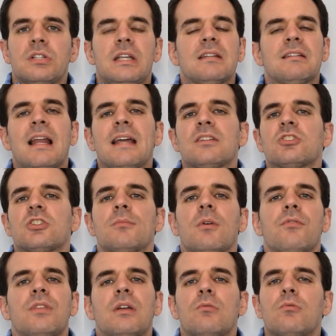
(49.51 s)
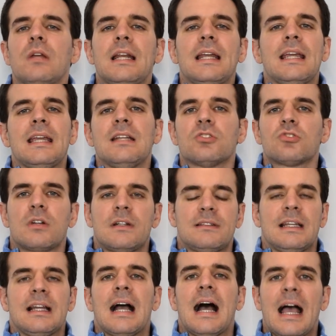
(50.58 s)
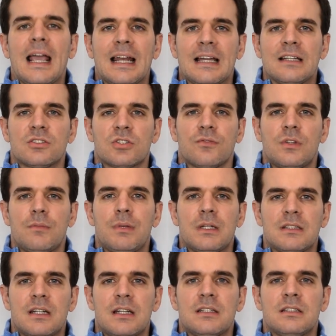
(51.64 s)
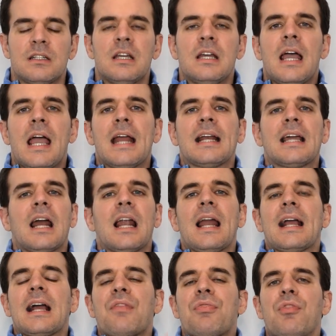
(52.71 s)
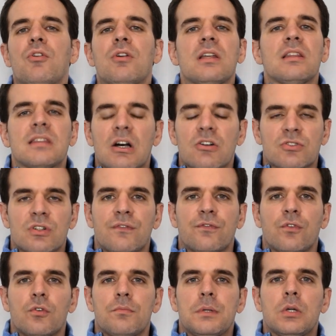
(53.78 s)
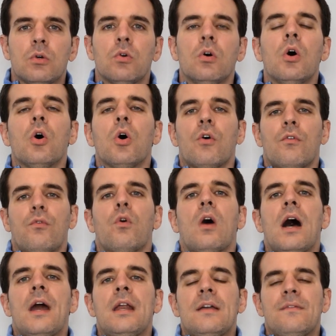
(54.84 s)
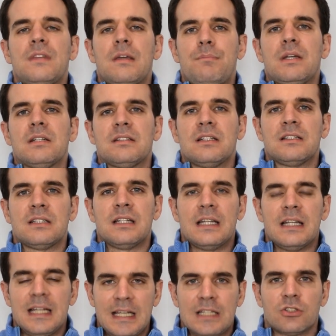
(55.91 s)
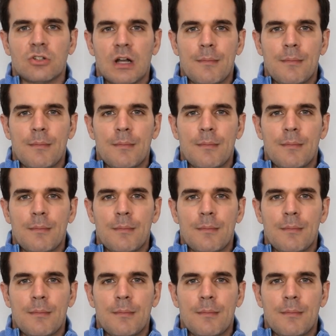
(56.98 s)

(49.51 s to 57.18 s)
It's like some of the really interesting highlights of the business and kind of like a 30,000 foot view of what the business is all